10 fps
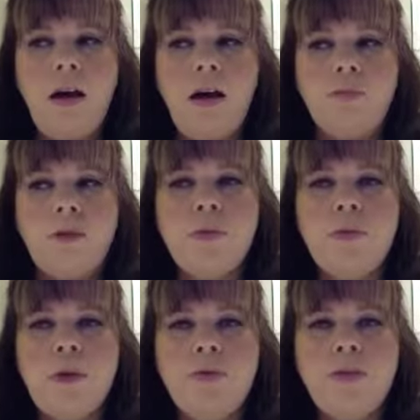Um, so we
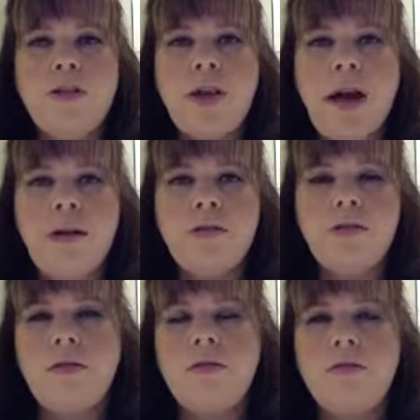want to reach out
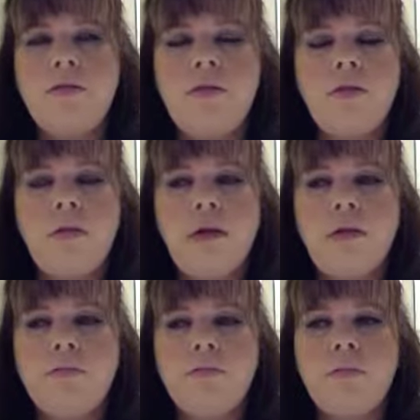to
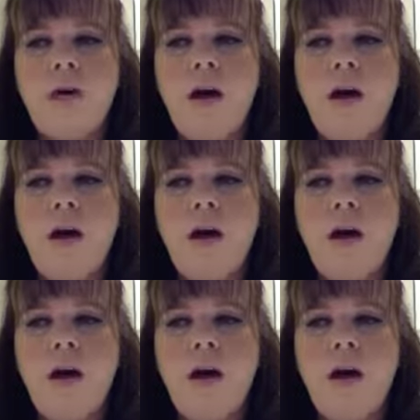um,